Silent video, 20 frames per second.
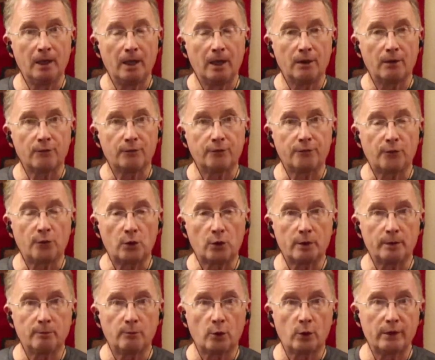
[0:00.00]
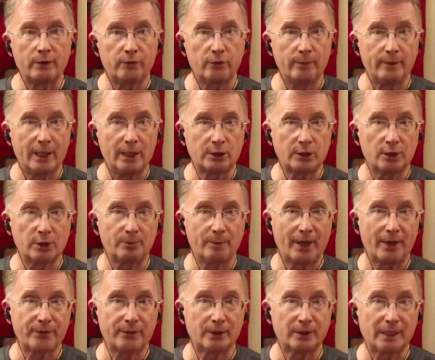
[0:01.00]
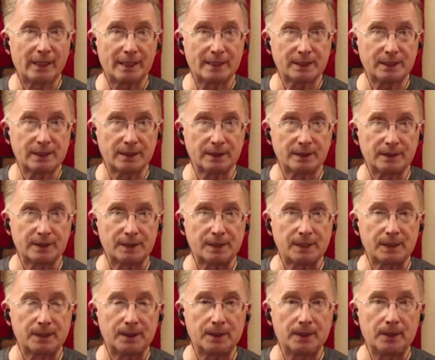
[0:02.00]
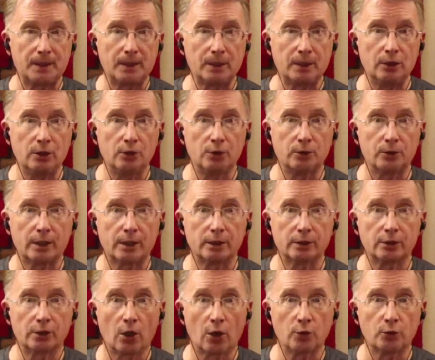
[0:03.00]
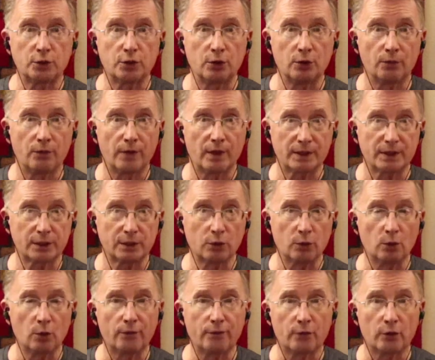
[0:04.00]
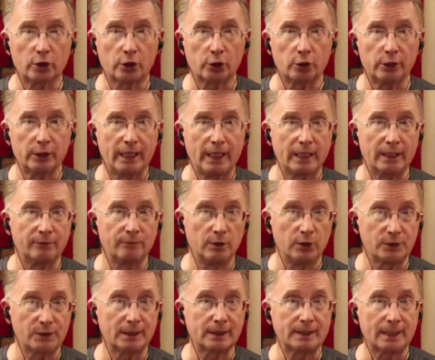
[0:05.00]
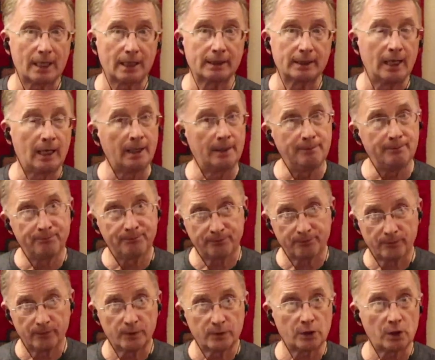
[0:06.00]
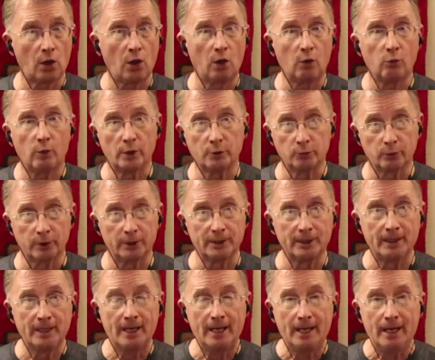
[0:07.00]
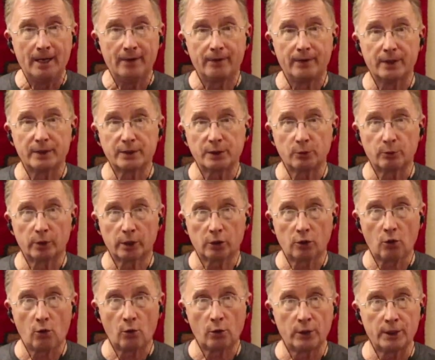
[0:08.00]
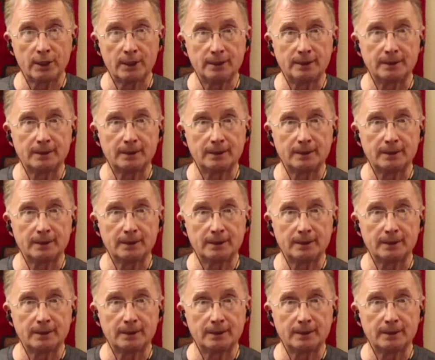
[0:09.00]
For more information about the lessons, you can go to theschoolforcreativemusic.com. It's all one word. There's a recorded